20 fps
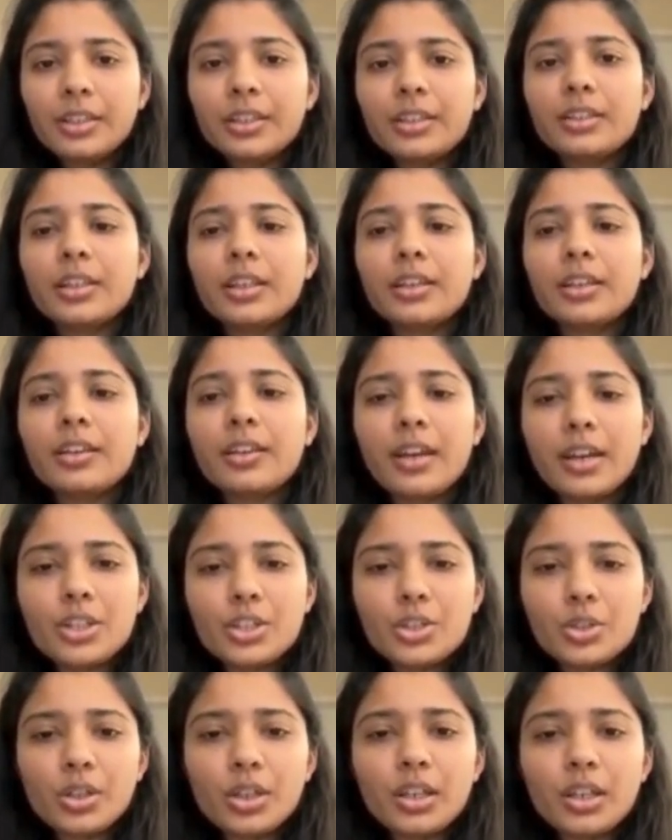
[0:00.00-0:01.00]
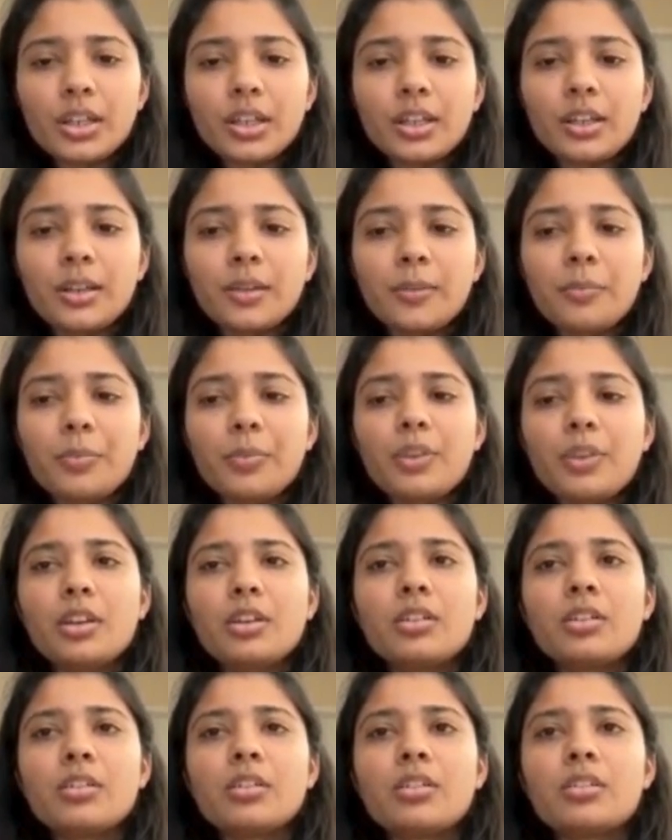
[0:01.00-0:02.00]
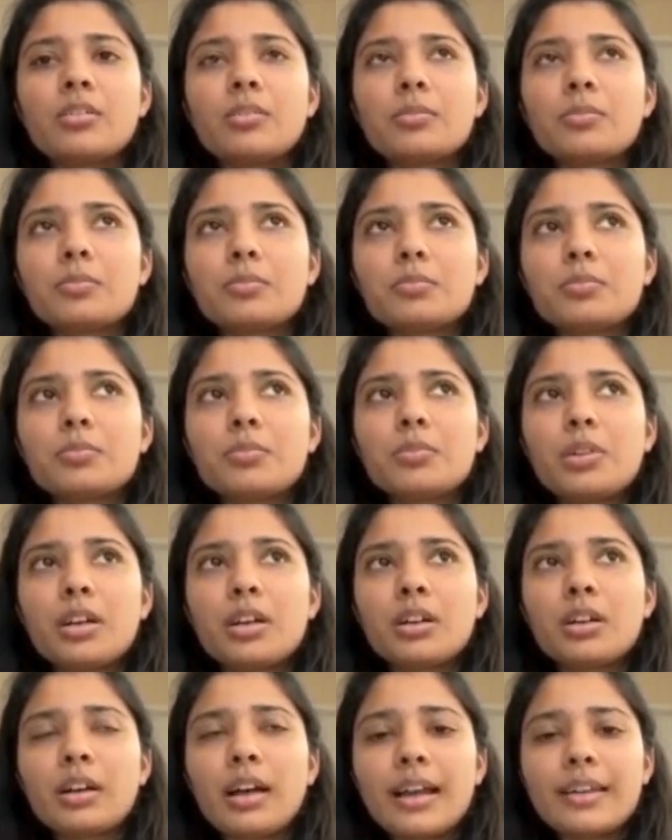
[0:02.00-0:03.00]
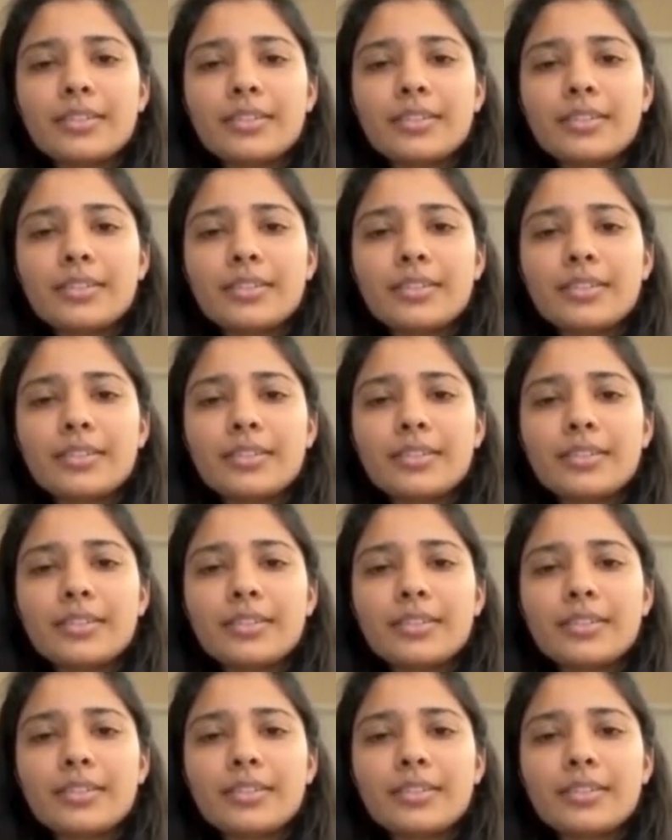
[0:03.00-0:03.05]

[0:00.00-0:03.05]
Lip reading: Then gradually I